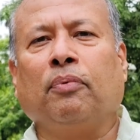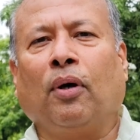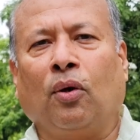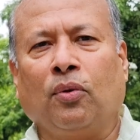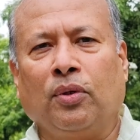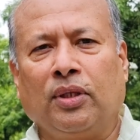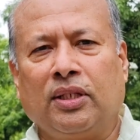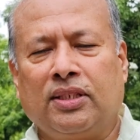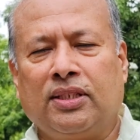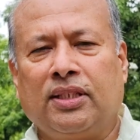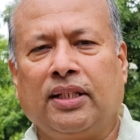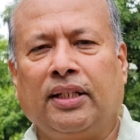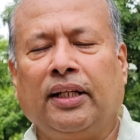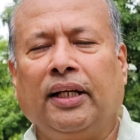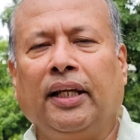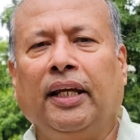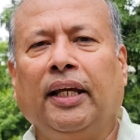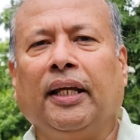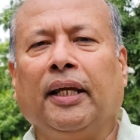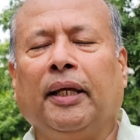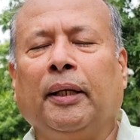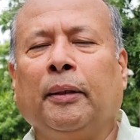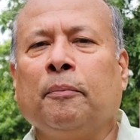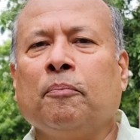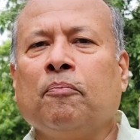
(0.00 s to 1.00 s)
foundation
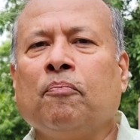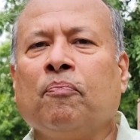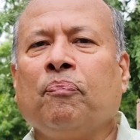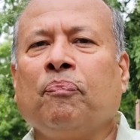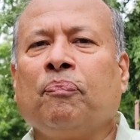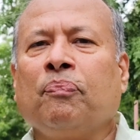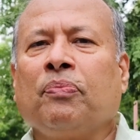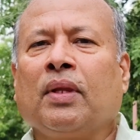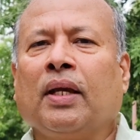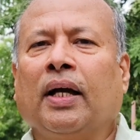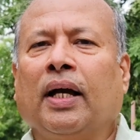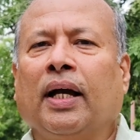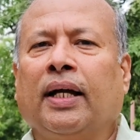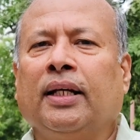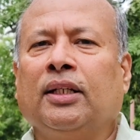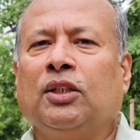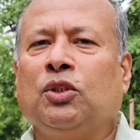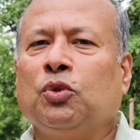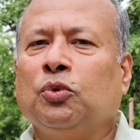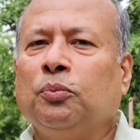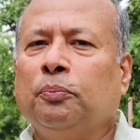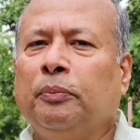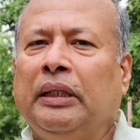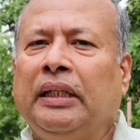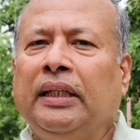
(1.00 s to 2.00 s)
day,
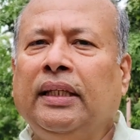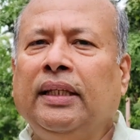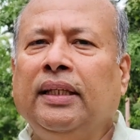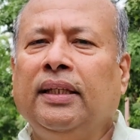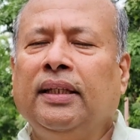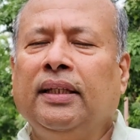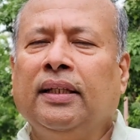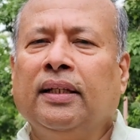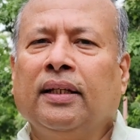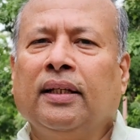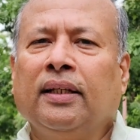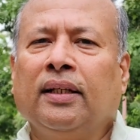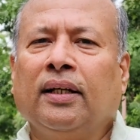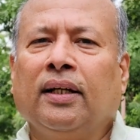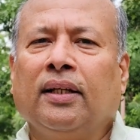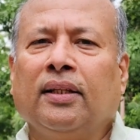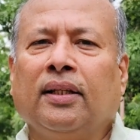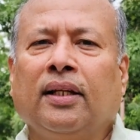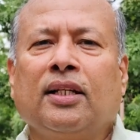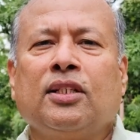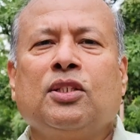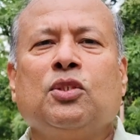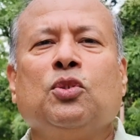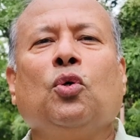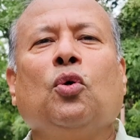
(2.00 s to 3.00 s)
and to me
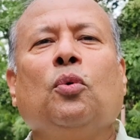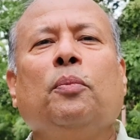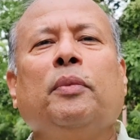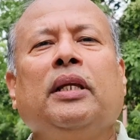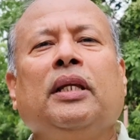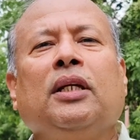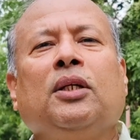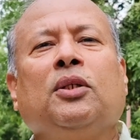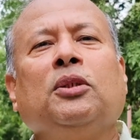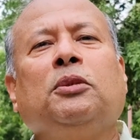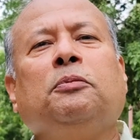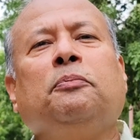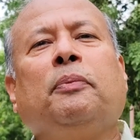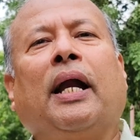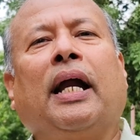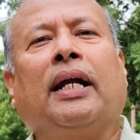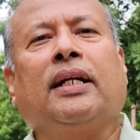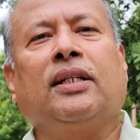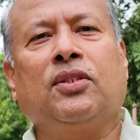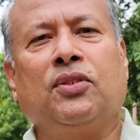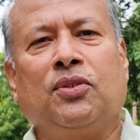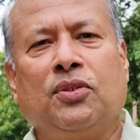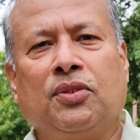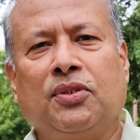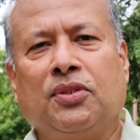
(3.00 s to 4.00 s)
there are so many good
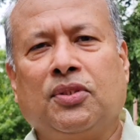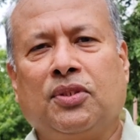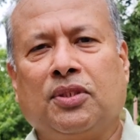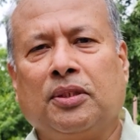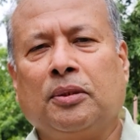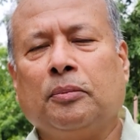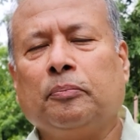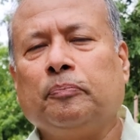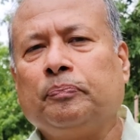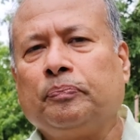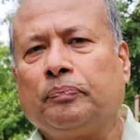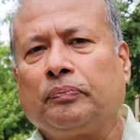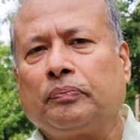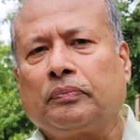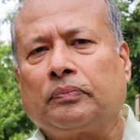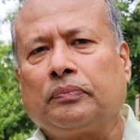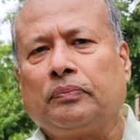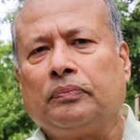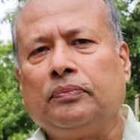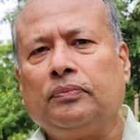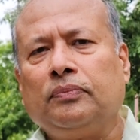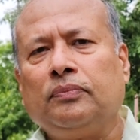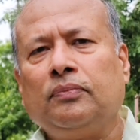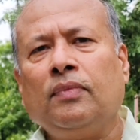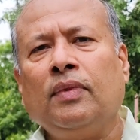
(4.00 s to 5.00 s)
practices
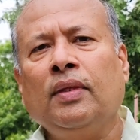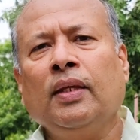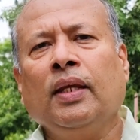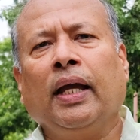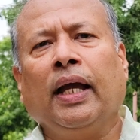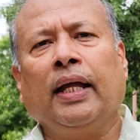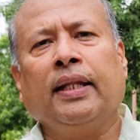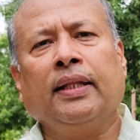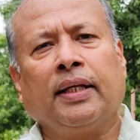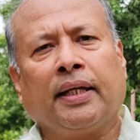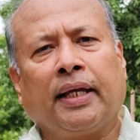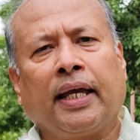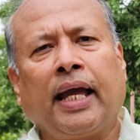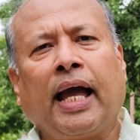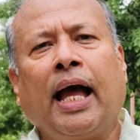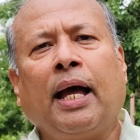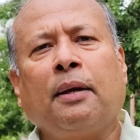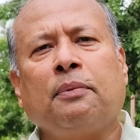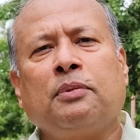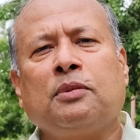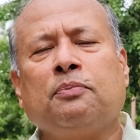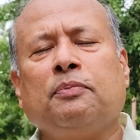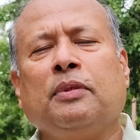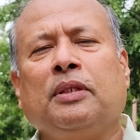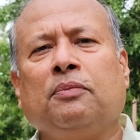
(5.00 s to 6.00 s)
and the
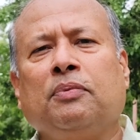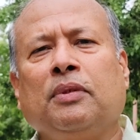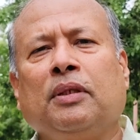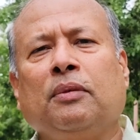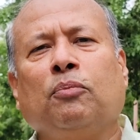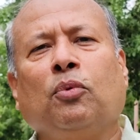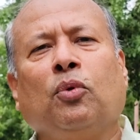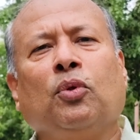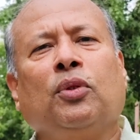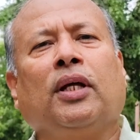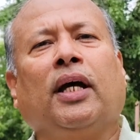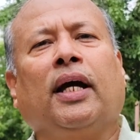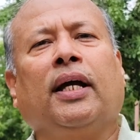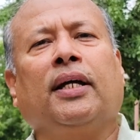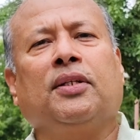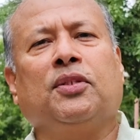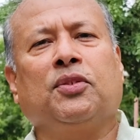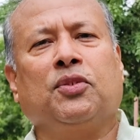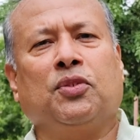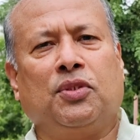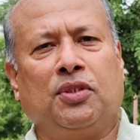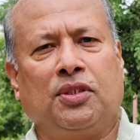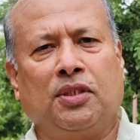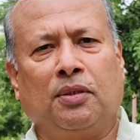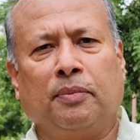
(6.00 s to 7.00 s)
gaps between both IIT
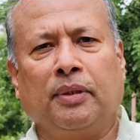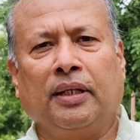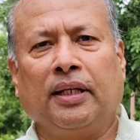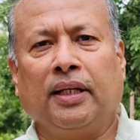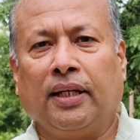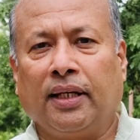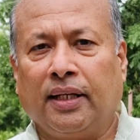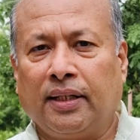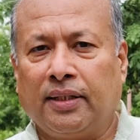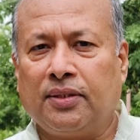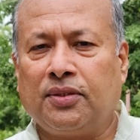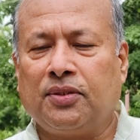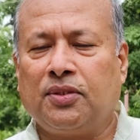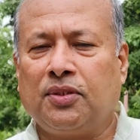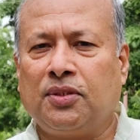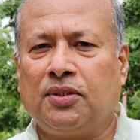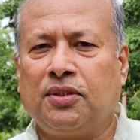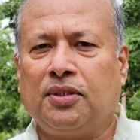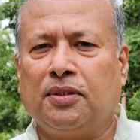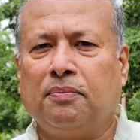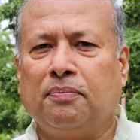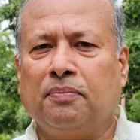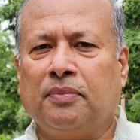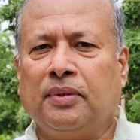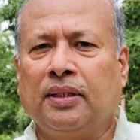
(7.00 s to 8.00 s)
system and NIT
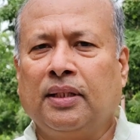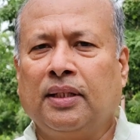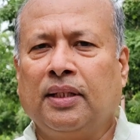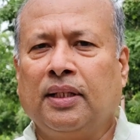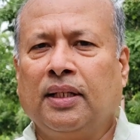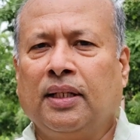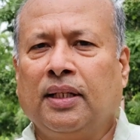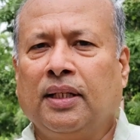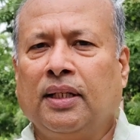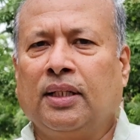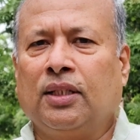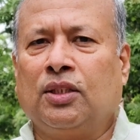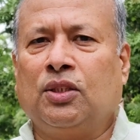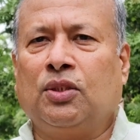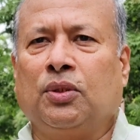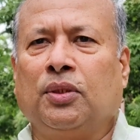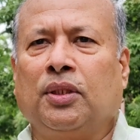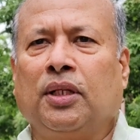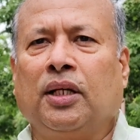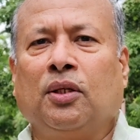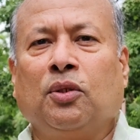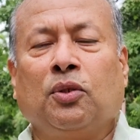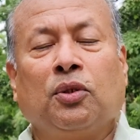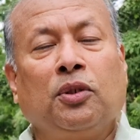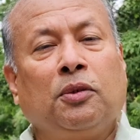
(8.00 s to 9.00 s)
system. So
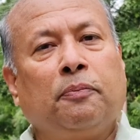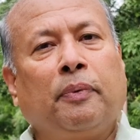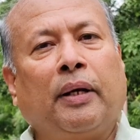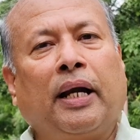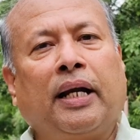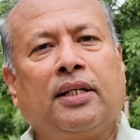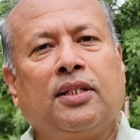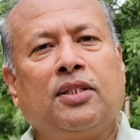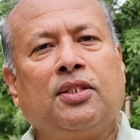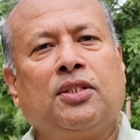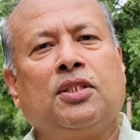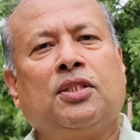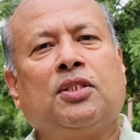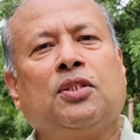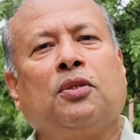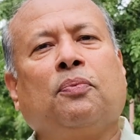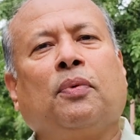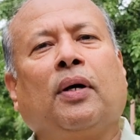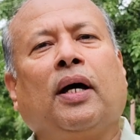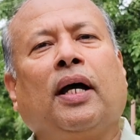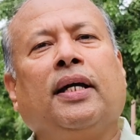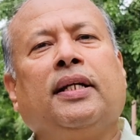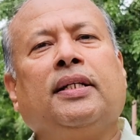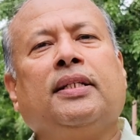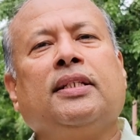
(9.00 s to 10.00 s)
there are good practices of
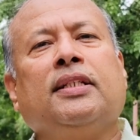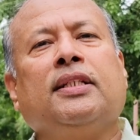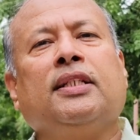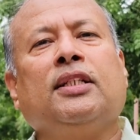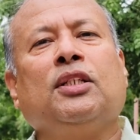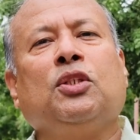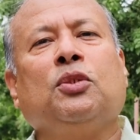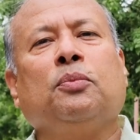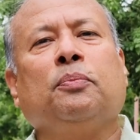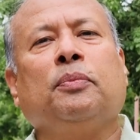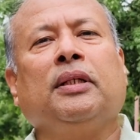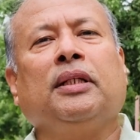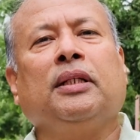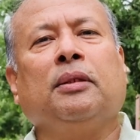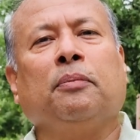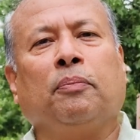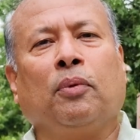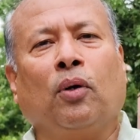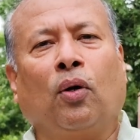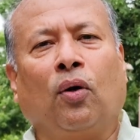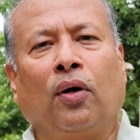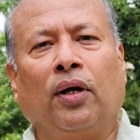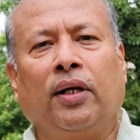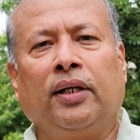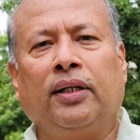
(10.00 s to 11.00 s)
IIT need to be
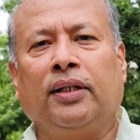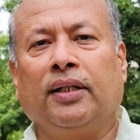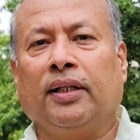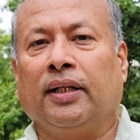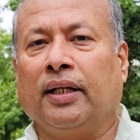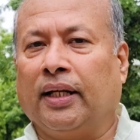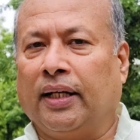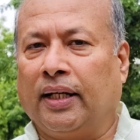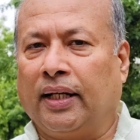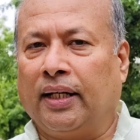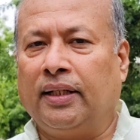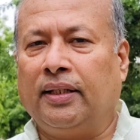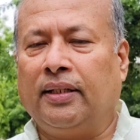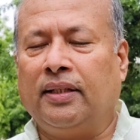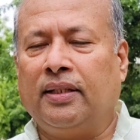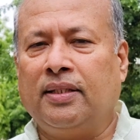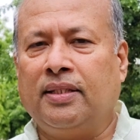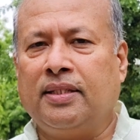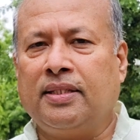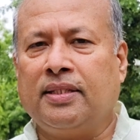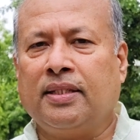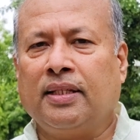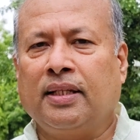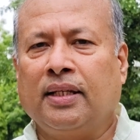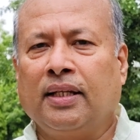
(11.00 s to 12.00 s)
deployed in
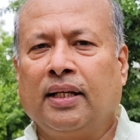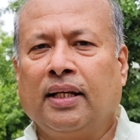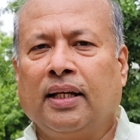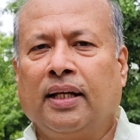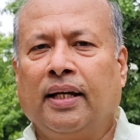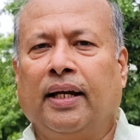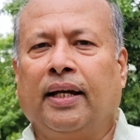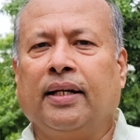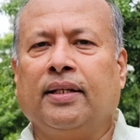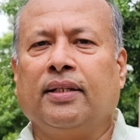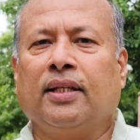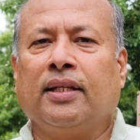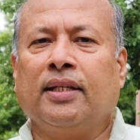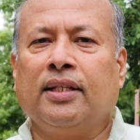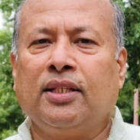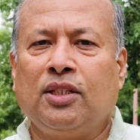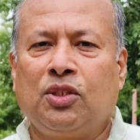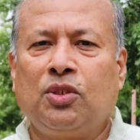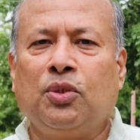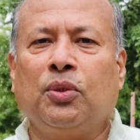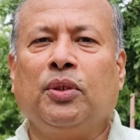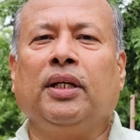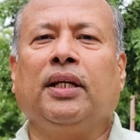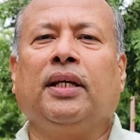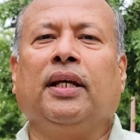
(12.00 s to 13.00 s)
NITs, and the
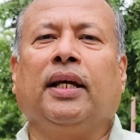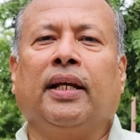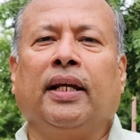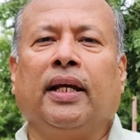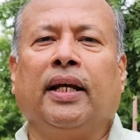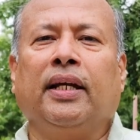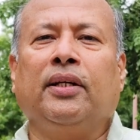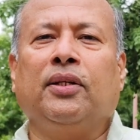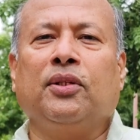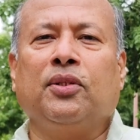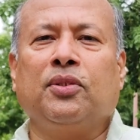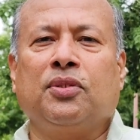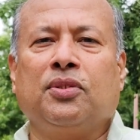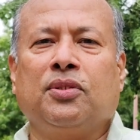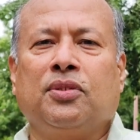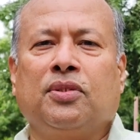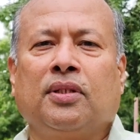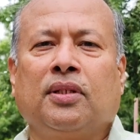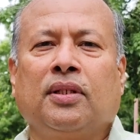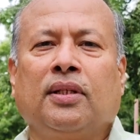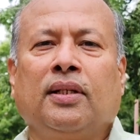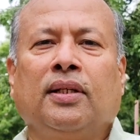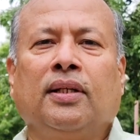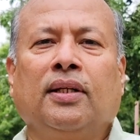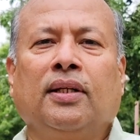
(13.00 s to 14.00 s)
historic NITs